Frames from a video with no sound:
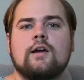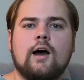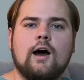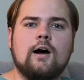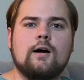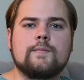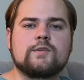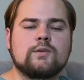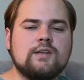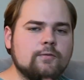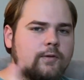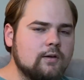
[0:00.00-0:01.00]
So
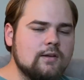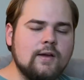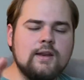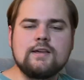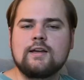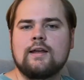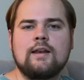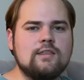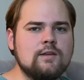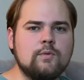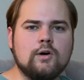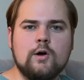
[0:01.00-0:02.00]
definitely leave
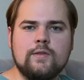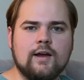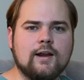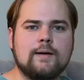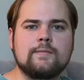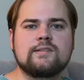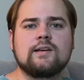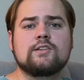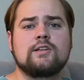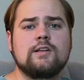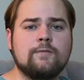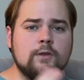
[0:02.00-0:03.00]
anything below in that comment
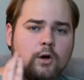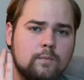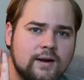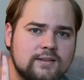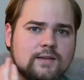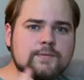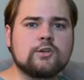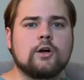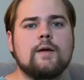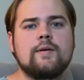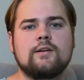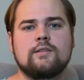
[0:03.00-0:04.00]
section. If you don't mind
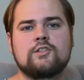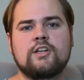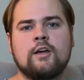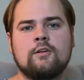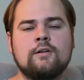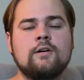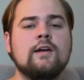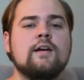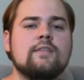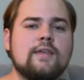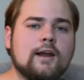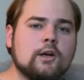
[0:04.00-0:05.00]
subscribing to the channel,
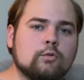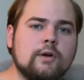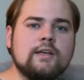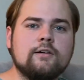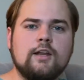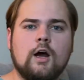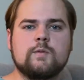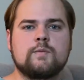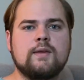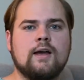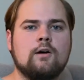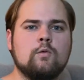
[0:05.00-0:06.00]
that greatly helps
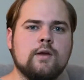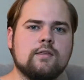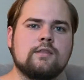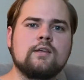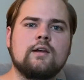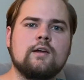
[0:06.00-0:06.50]
me out with